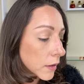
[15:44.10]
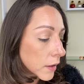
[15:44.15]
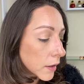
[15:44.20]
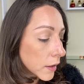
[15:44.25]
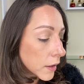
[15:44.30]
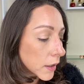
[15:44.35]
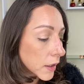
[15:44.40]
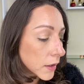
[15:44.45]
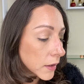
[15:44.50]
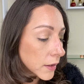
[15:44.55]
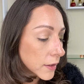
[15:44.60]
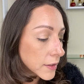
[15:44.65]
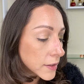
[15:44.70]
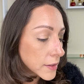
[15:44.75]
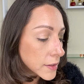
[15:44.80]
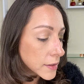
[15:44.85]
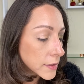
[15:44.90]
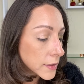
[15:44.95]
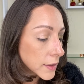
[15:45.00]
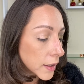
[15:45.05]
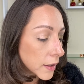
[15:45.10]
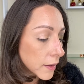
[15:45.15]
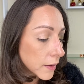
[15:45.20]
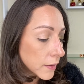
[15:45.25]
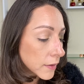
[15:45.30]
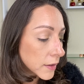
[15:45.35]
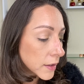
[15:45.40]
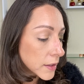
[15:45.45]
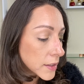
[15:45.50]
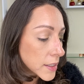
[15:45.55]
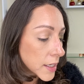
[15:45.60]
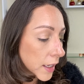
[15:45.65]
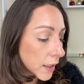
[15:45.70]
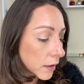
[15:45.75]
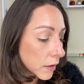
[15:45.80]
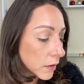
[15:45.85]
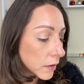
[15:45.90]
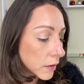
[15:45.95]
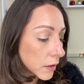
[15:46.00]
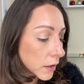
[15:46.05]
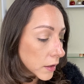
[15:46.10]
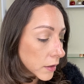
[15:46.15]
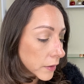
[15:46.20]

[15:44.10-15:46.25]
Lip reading: And this is the day look.